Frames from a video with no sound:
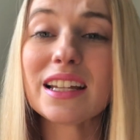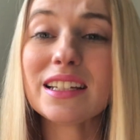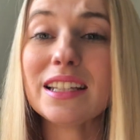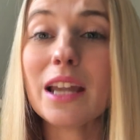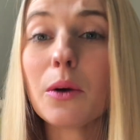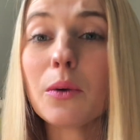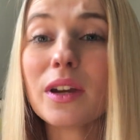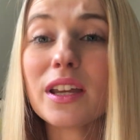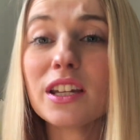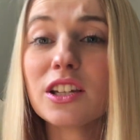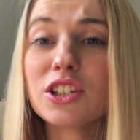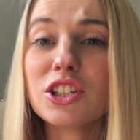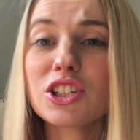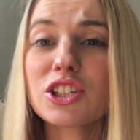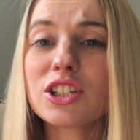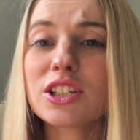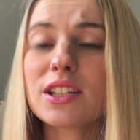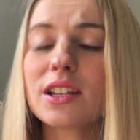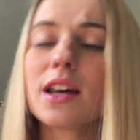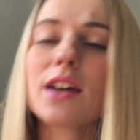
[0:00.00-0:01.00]
Now, in
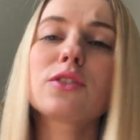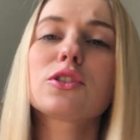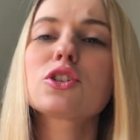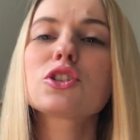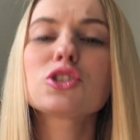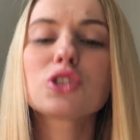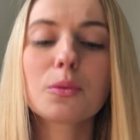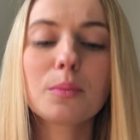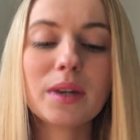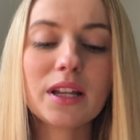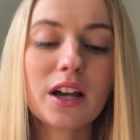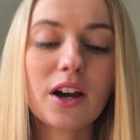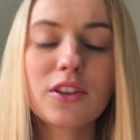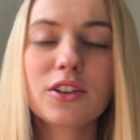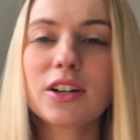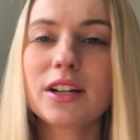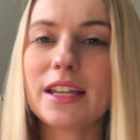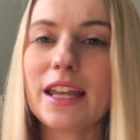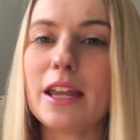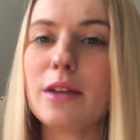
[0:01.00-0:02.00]
addition to that, there's so many
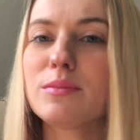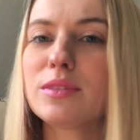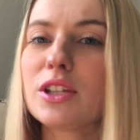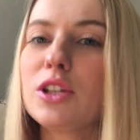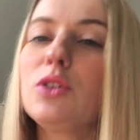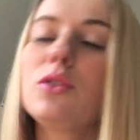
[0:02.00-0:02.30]
other games that